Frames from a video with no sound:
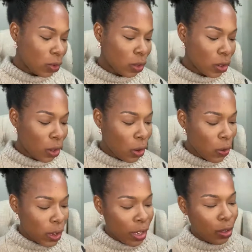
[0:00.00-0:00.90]
to
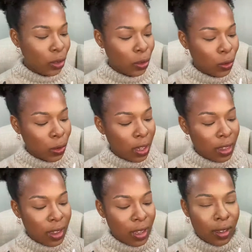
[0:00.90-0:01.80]
go into
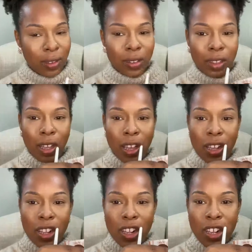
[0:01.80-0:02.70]
this
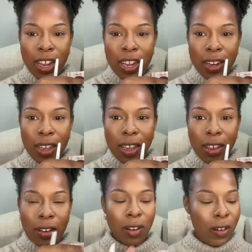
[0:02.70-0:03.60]
shade
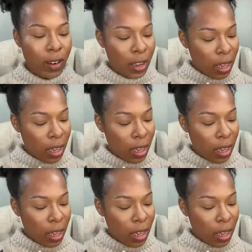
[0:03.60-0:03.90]
here,